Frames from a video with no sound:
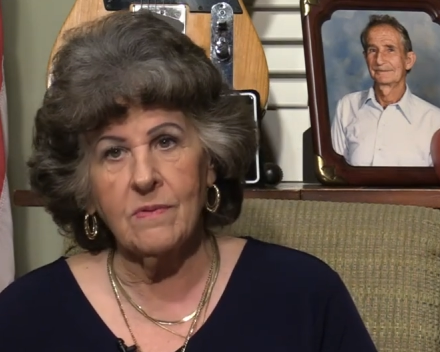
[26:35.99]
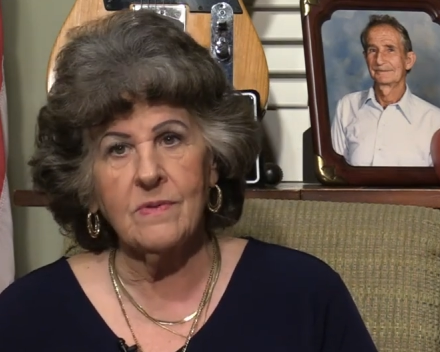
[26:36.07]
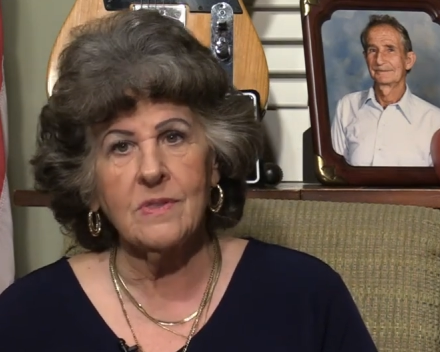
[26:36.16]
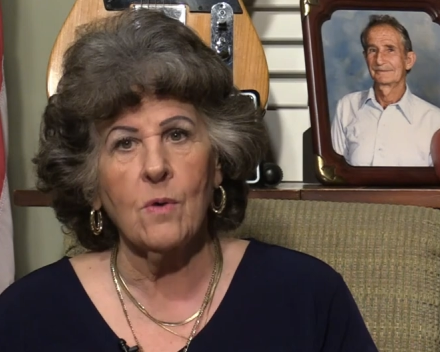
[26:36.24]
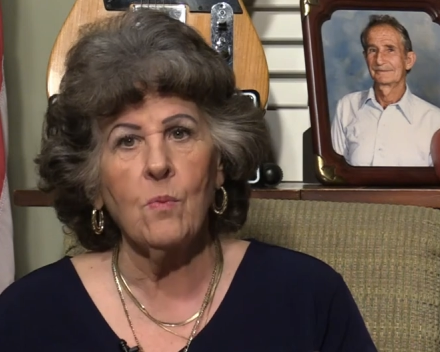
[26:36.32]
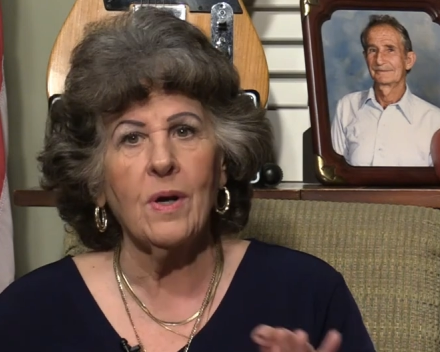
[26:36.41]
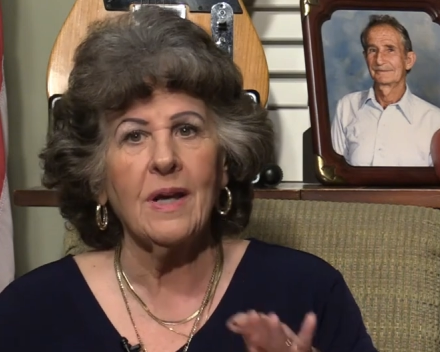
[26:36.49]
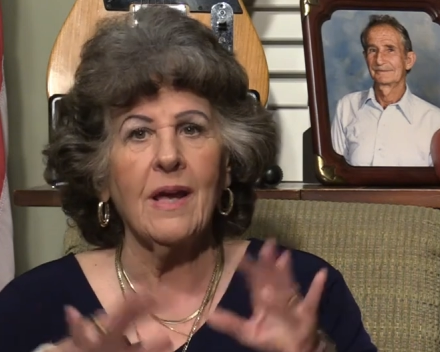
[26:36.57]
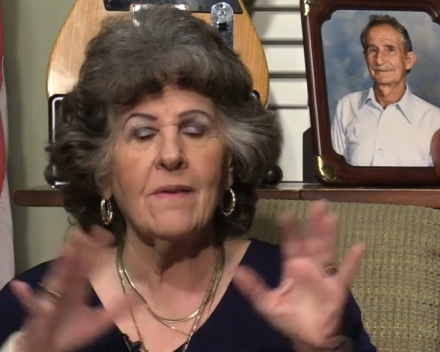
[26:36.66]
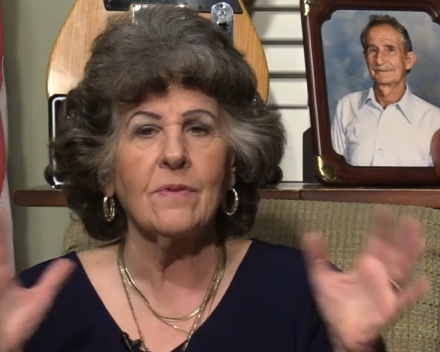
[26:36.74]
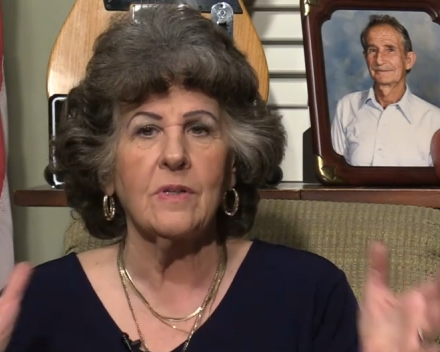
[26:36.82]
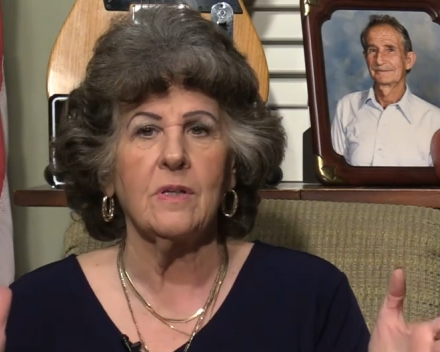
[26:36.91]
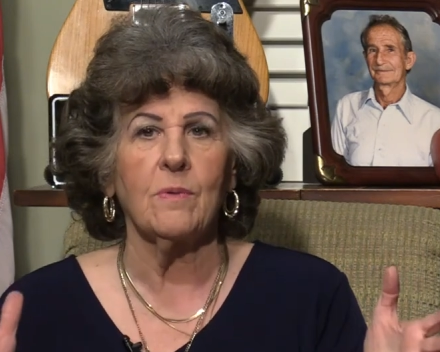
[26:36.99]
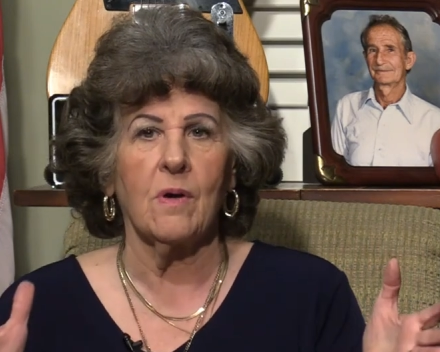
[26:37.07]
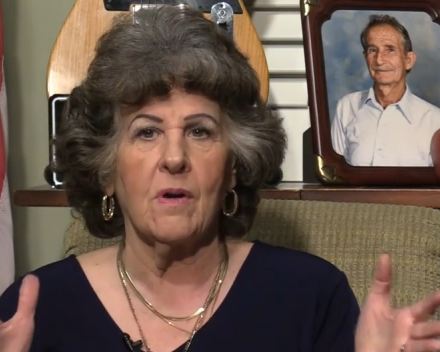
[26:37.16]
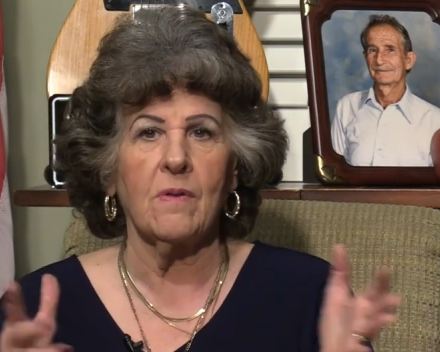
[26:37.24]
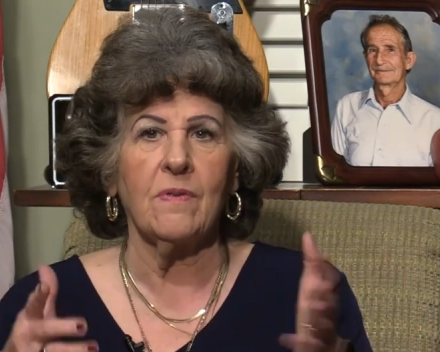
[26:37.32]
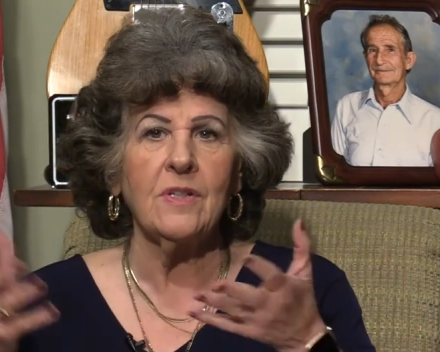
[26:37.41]
Speaker 1: So whatever you
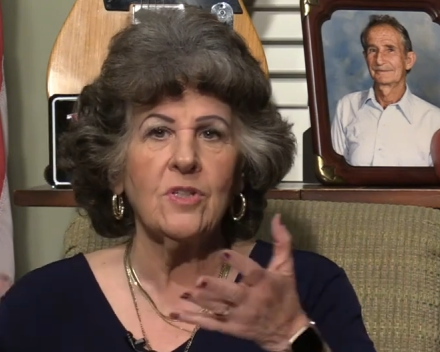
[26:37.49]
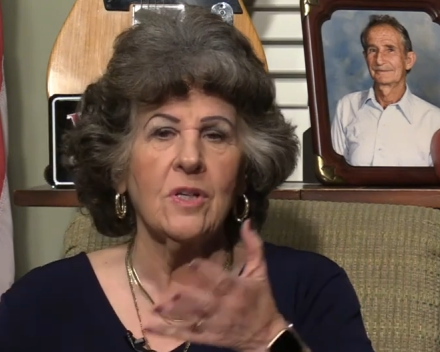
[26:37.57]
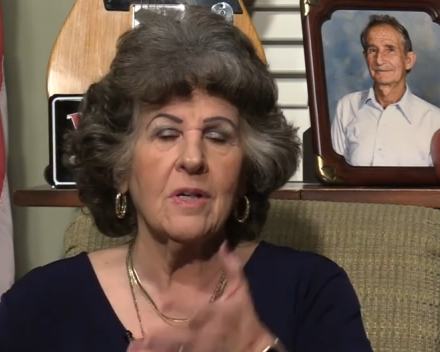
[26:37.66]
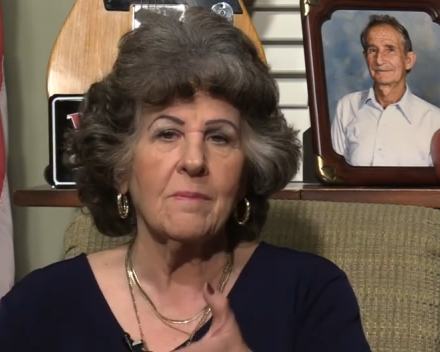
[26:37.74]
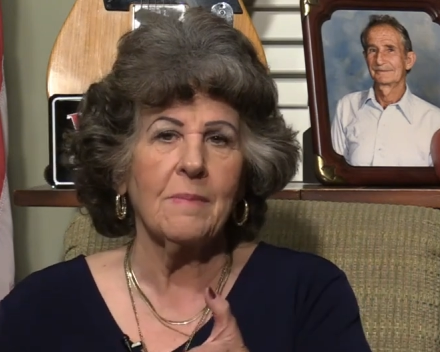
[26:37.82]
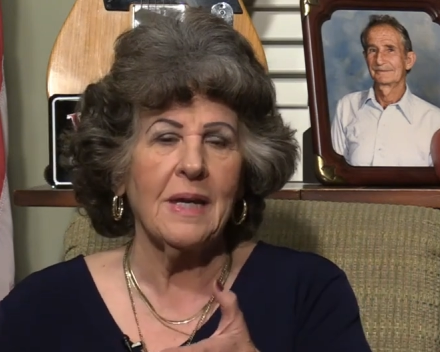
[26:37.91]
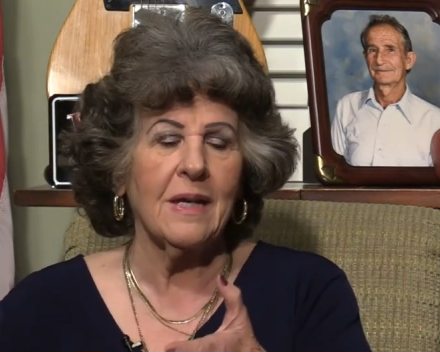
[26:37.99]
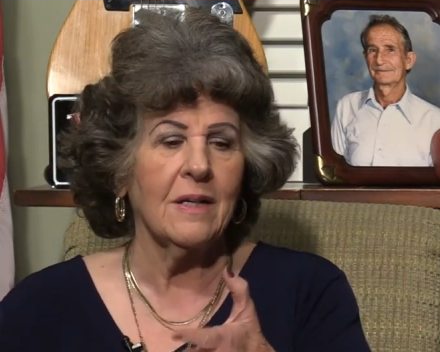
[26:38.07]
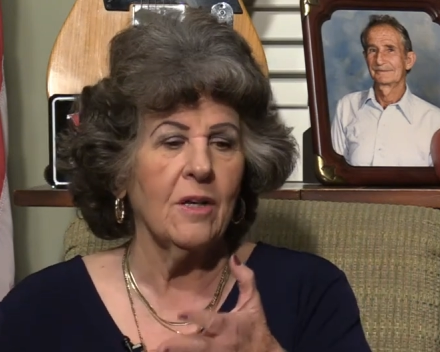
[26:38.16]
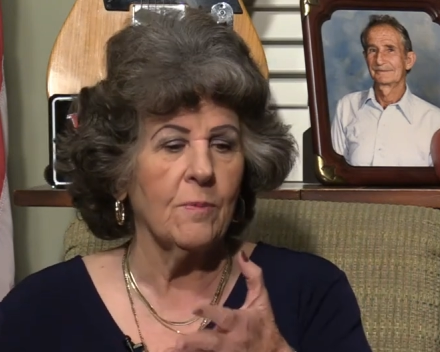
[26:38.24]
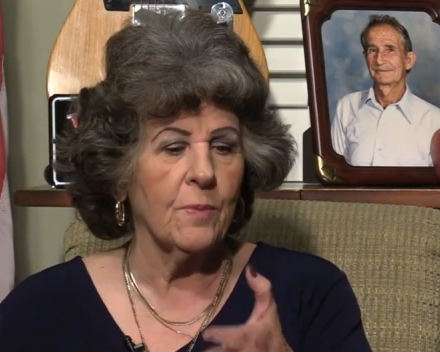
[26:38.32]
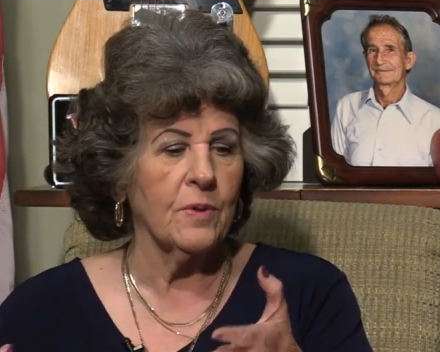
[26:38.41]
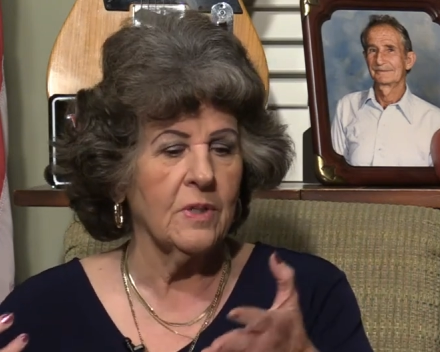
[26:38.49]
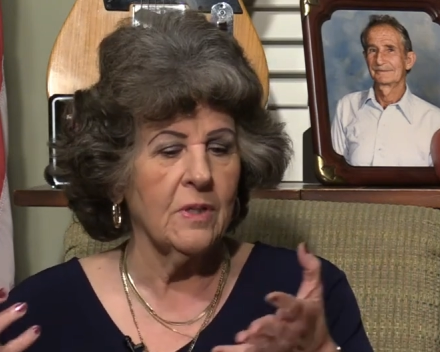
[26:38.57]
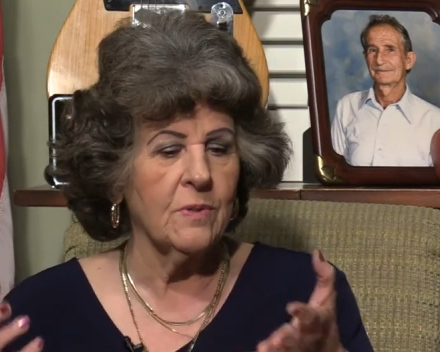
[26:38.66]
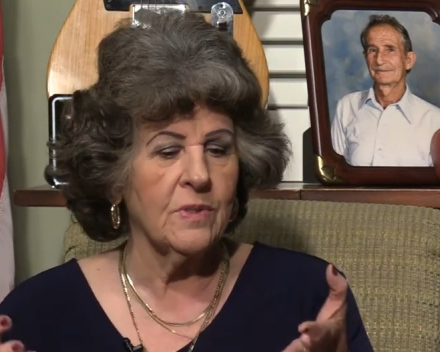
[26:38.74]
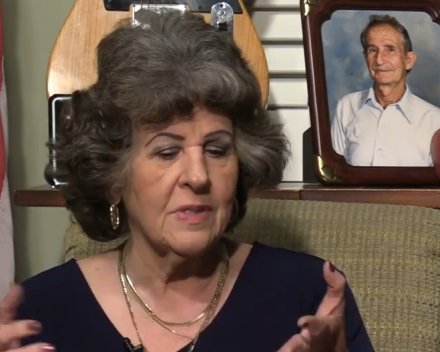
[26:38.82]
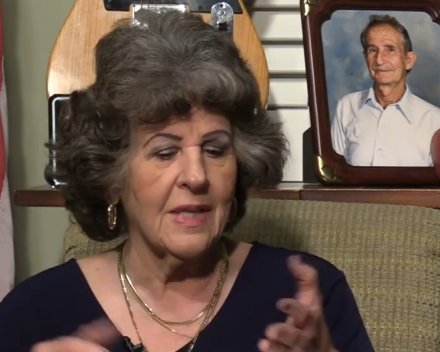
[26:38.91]
are, this young man who
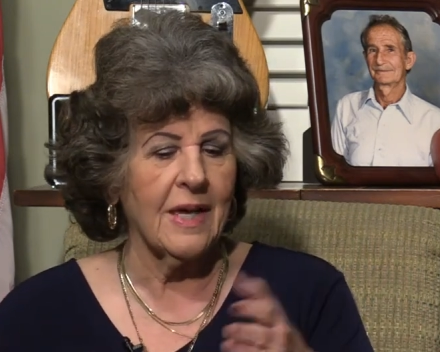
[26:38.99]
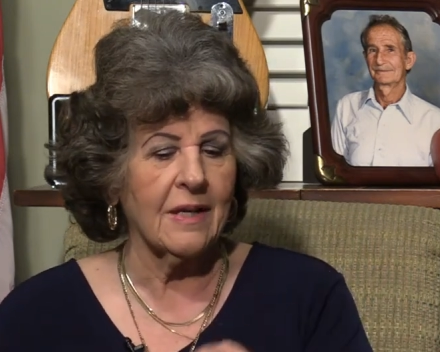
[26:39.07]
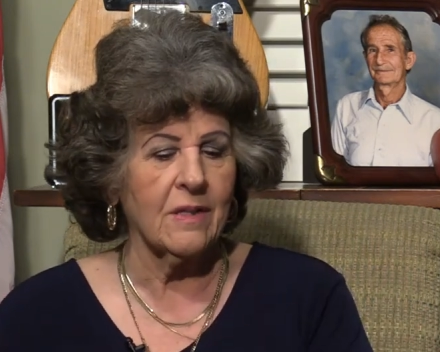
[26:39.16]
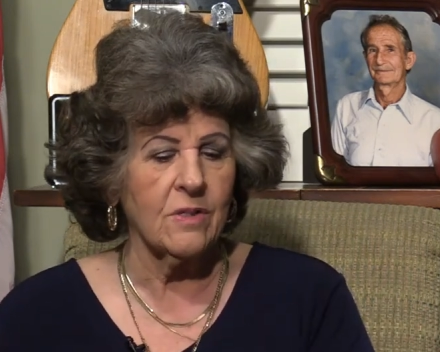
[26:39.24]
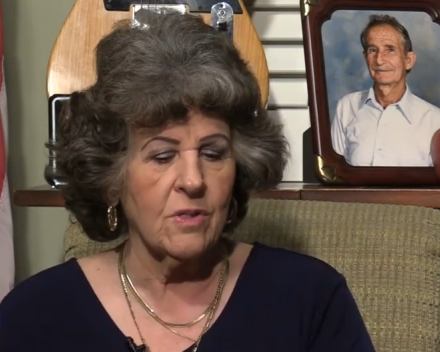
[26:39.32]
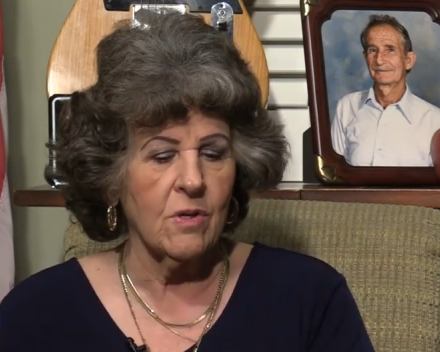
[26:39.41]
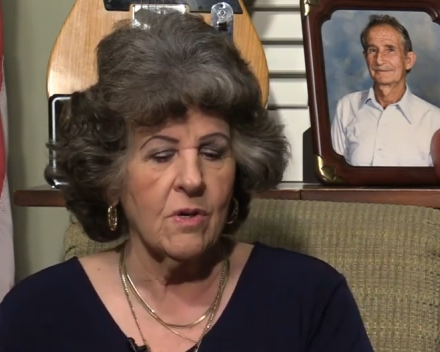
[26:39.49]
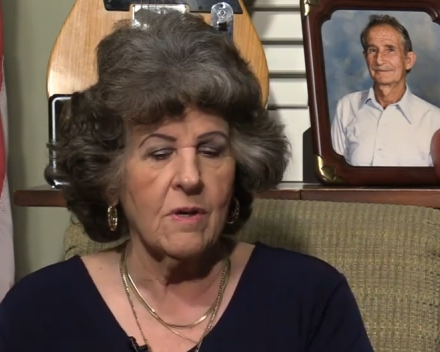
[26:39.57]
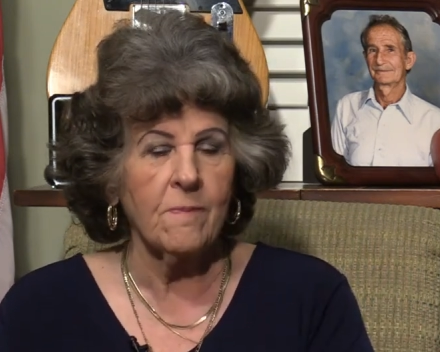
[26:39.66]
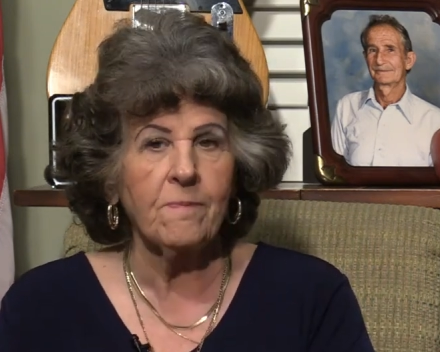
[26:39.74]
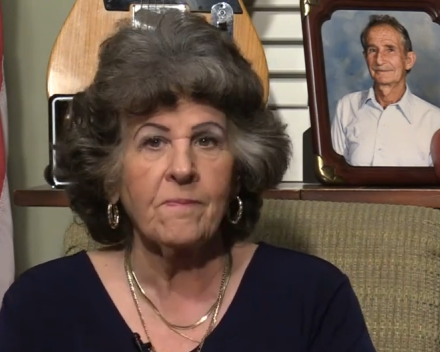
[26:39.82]
produced that guitar